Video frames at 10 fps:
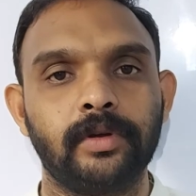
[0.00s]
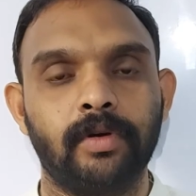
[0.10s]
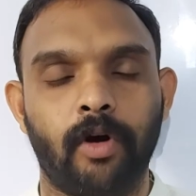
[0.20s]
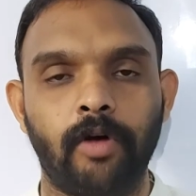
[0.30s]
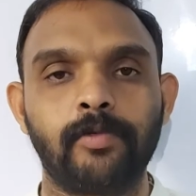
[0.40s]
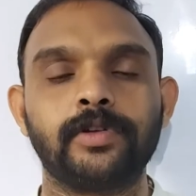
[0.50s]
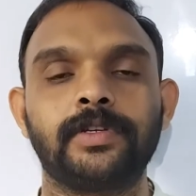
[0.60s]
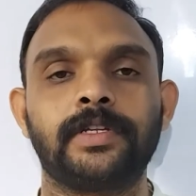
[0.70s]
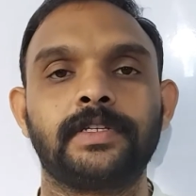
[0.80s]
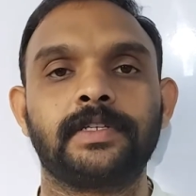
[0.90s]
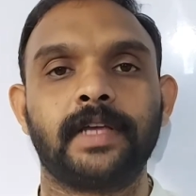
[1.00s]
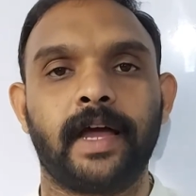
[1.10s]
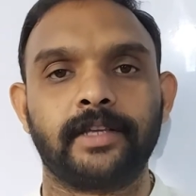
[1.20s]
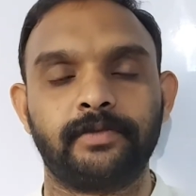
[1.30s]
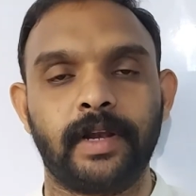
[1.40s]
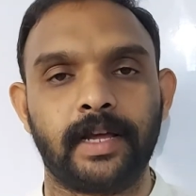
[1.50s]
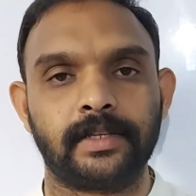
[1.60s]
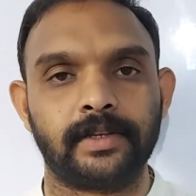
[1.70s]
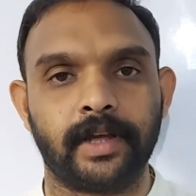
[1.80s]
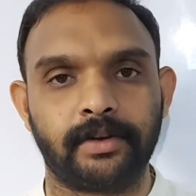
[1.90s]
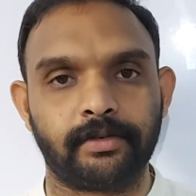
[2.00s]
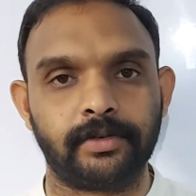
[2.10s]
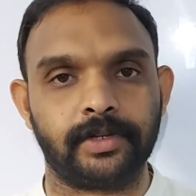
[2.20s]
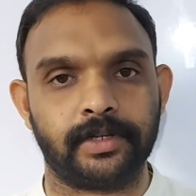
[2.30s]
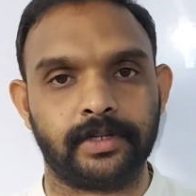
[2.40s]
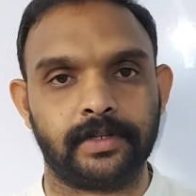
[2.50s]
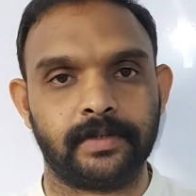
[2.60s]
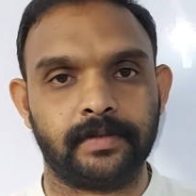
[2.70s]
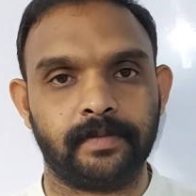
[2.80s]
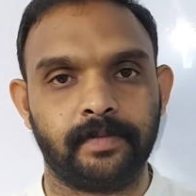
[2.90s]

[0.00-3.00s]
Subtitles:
homogeneous as well as heterogeneous.